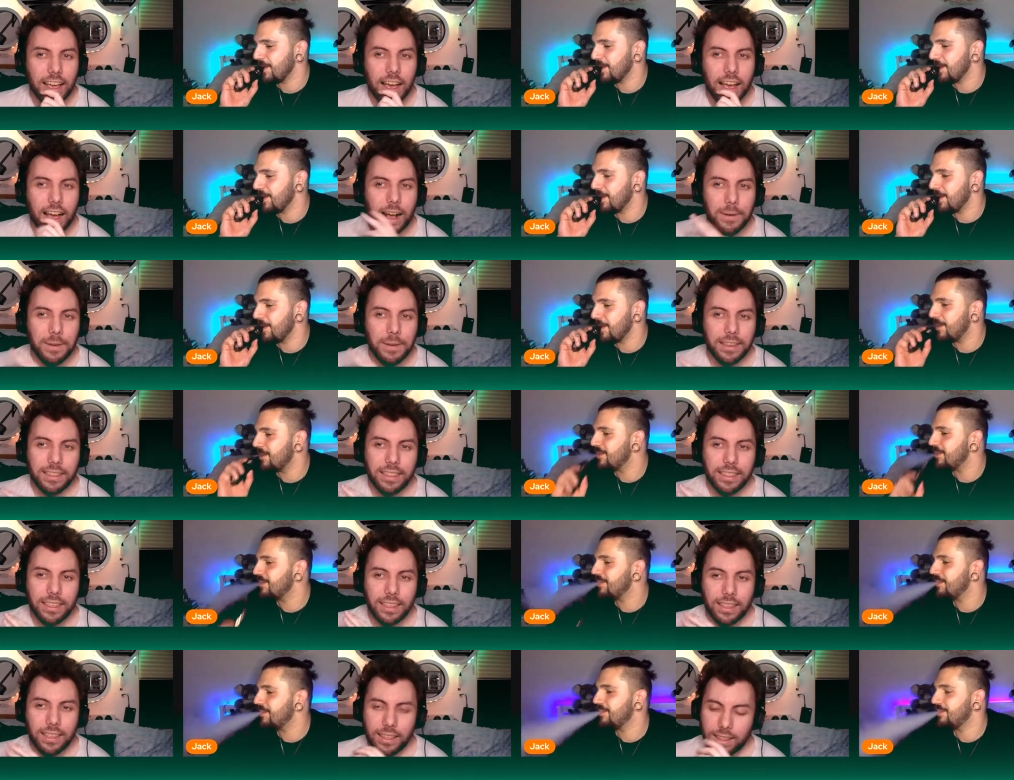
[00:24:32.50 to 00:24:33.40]
Speaker 1: I the,
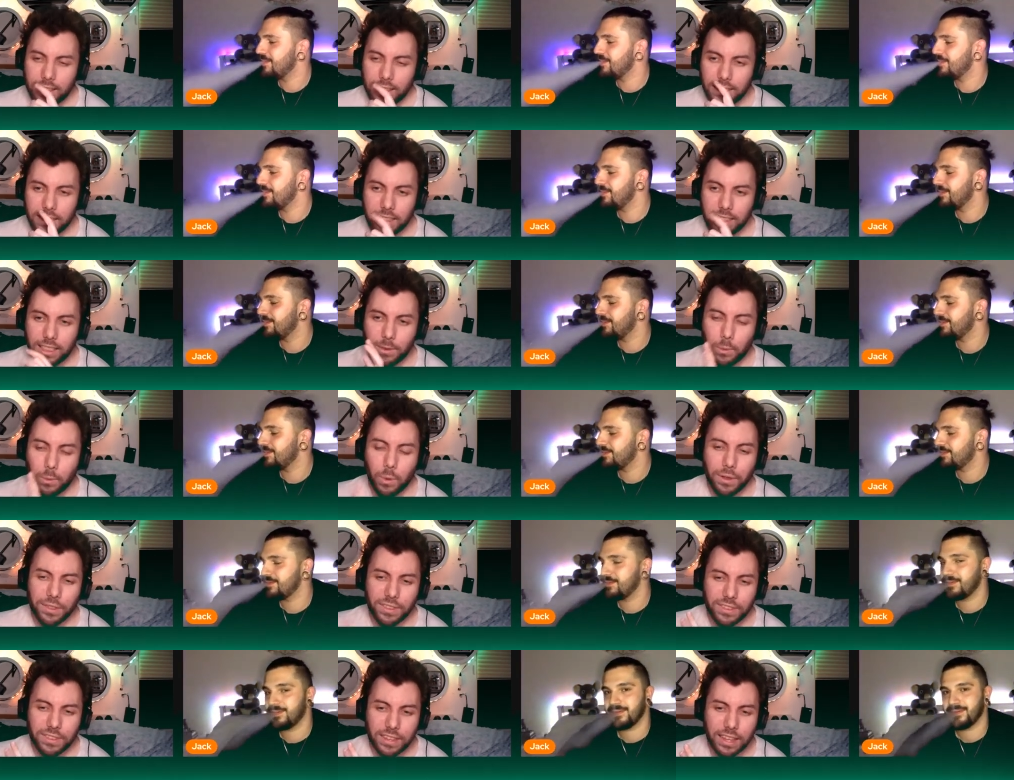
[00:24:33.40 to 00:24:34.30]
the one
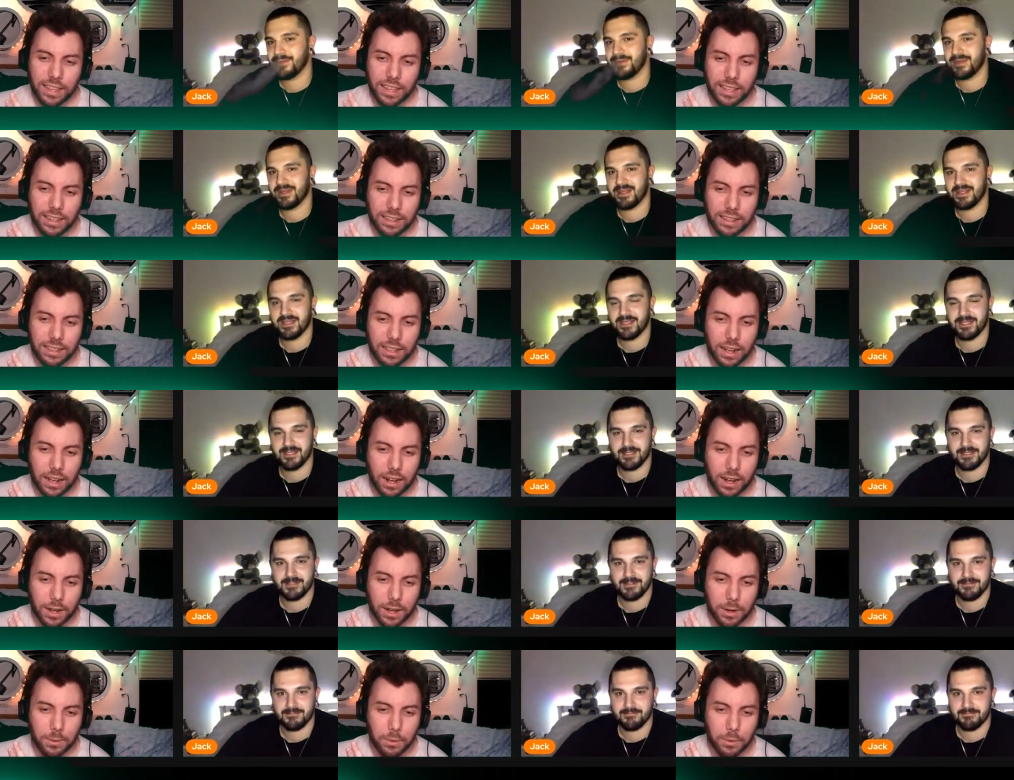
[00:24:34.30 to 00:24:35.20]
scene that
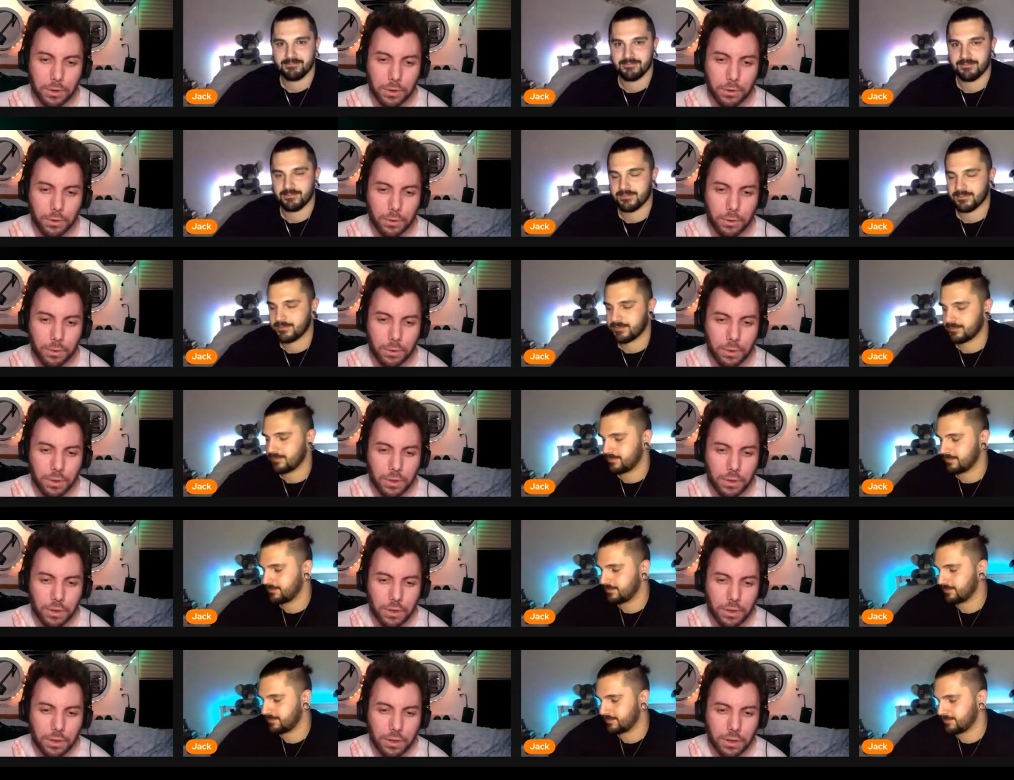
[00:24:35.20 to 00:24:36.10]
I will
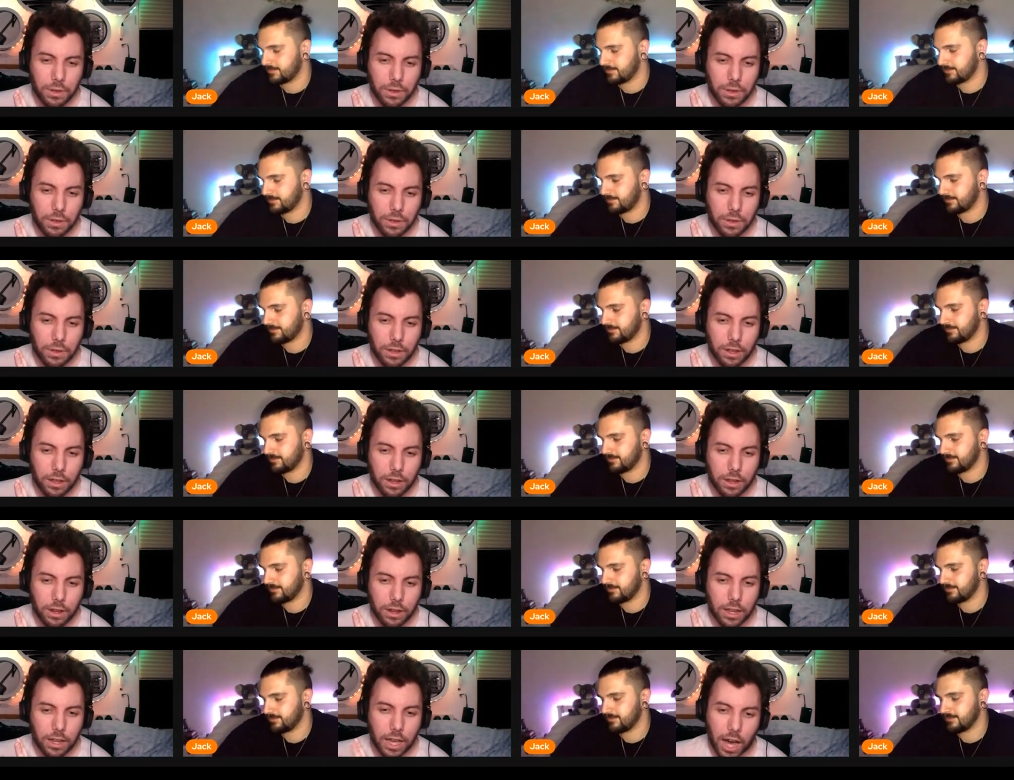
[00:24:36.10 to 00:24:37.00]

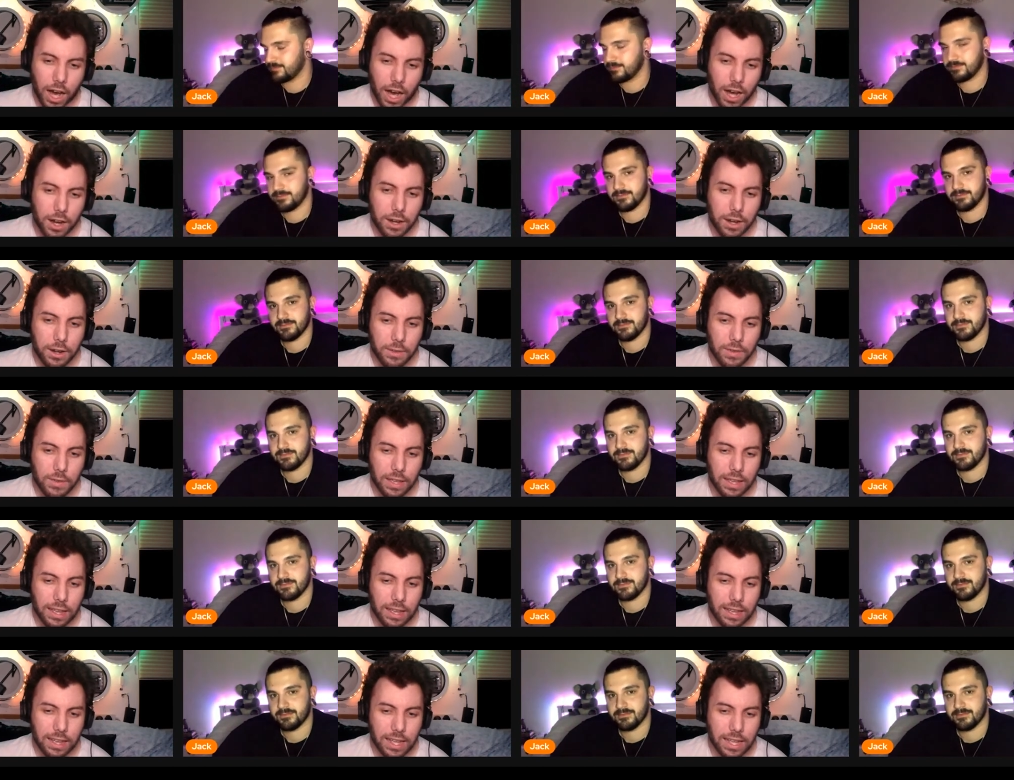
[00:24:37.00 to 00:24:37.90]
kind of
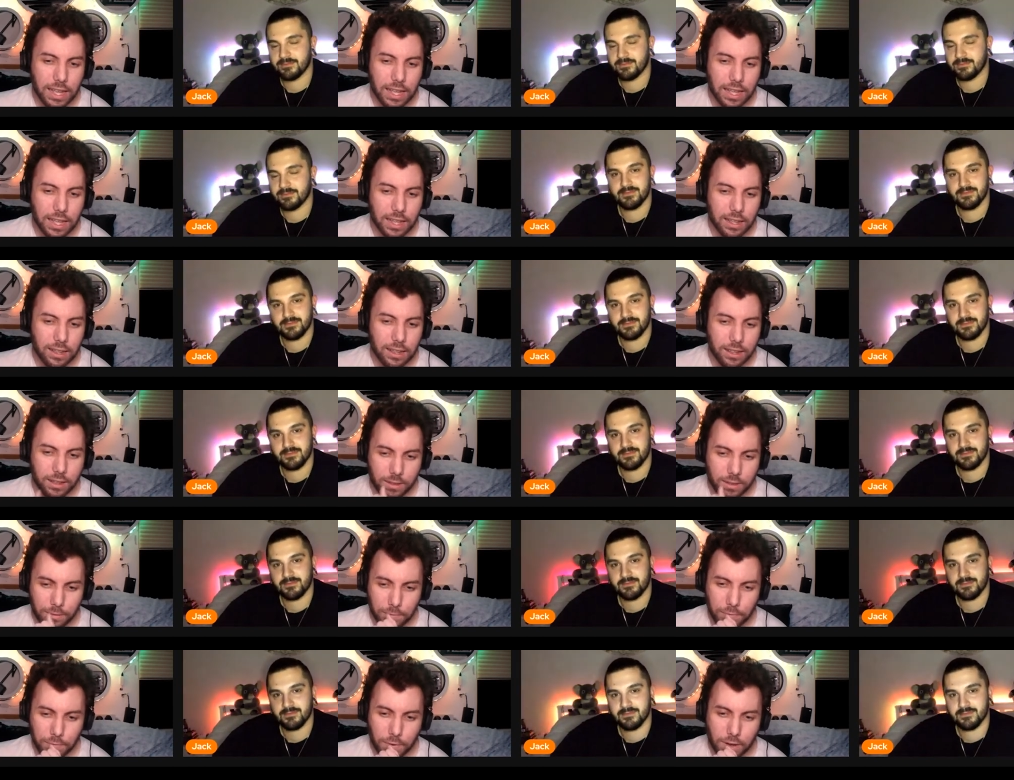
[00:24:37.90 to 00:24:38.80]

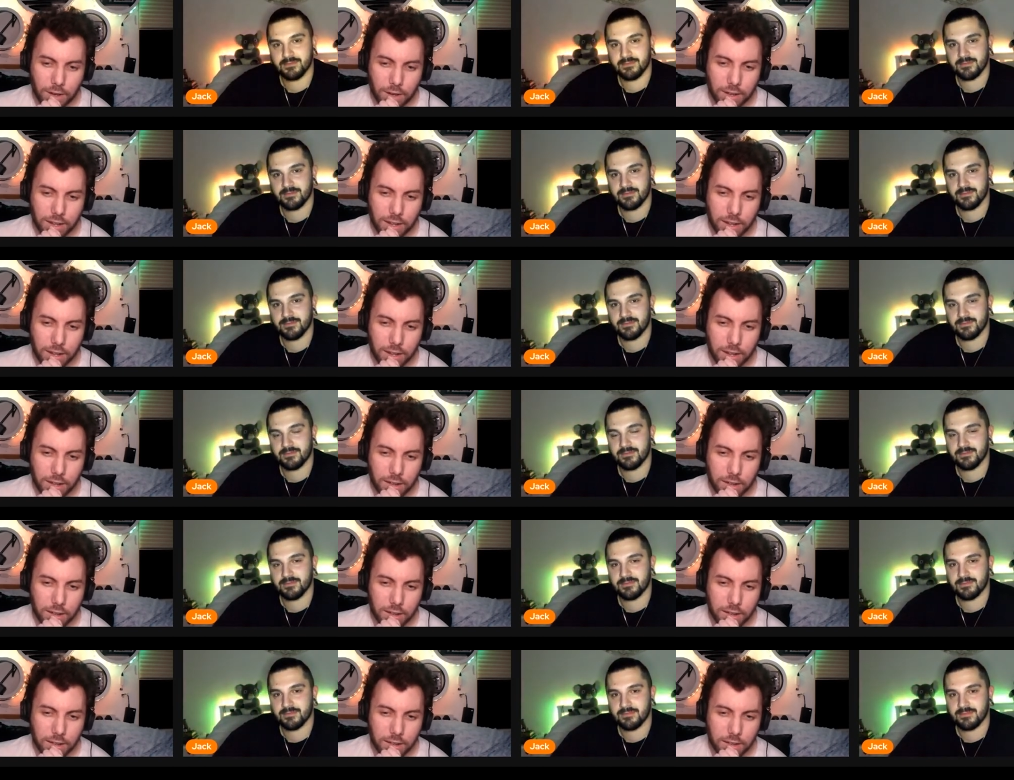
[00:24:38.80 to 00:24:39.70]

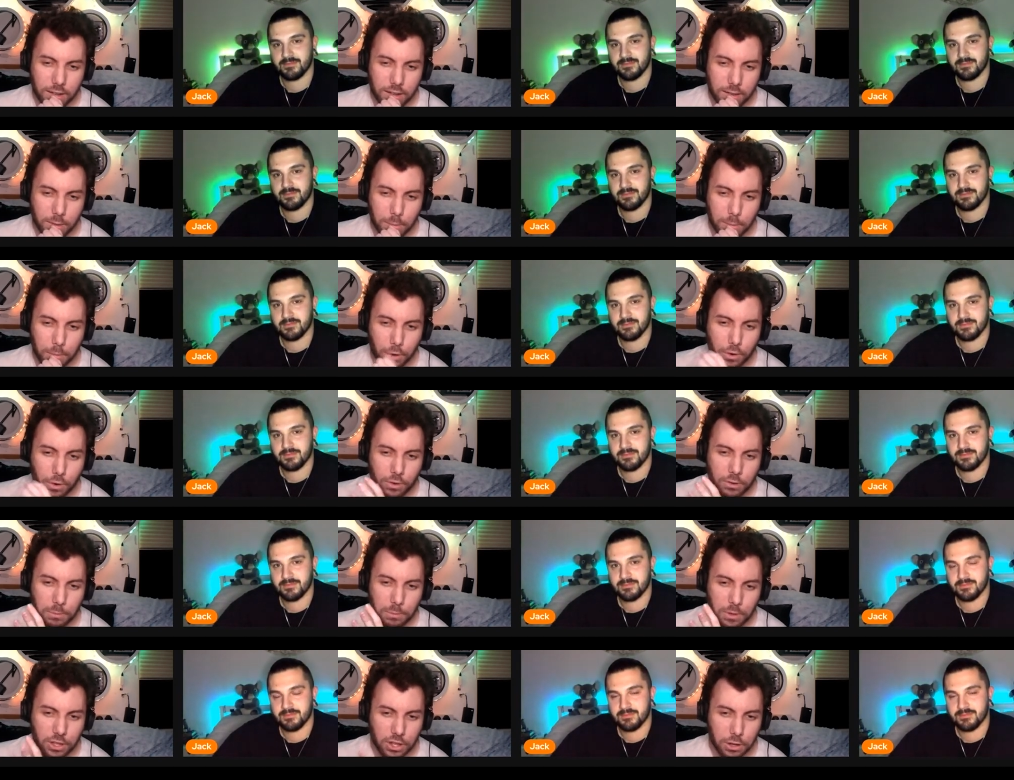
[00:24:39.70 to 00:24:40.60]
find the
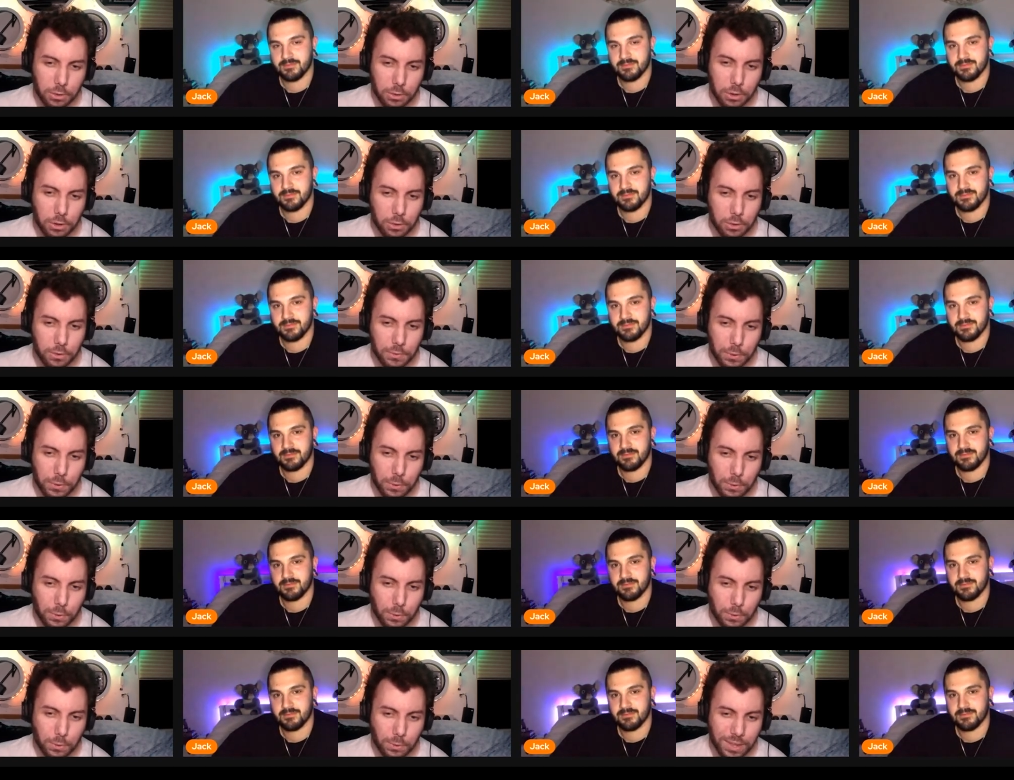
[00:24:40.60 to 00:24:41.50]
most peculiar of
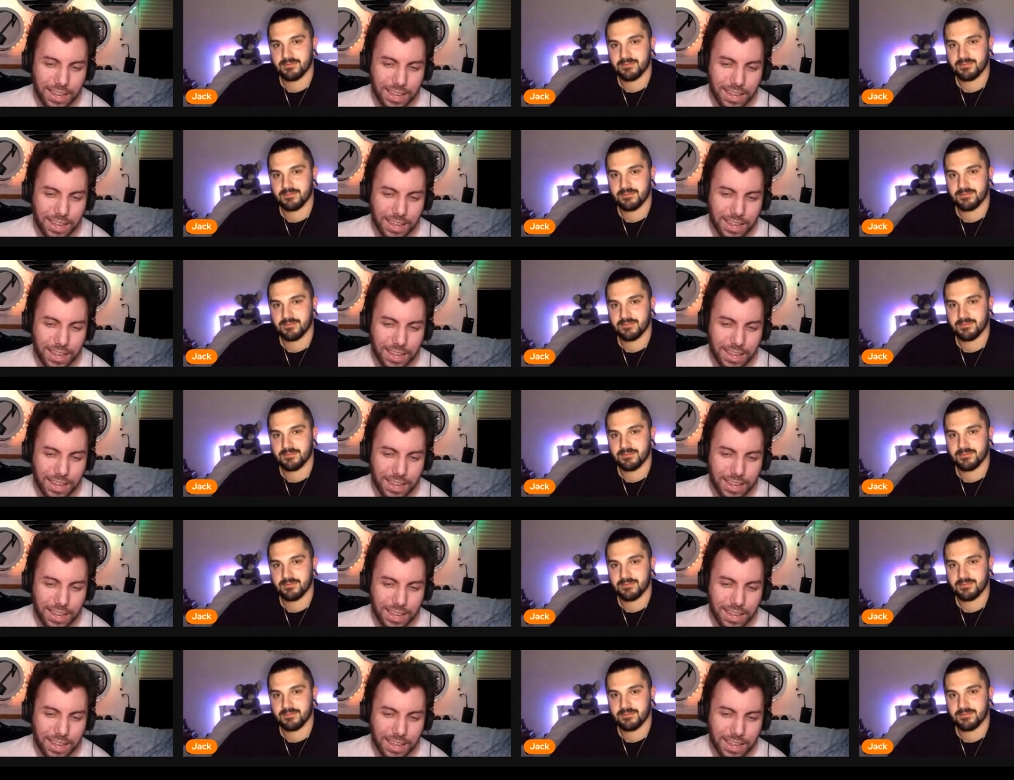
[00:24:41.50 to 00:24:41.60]
all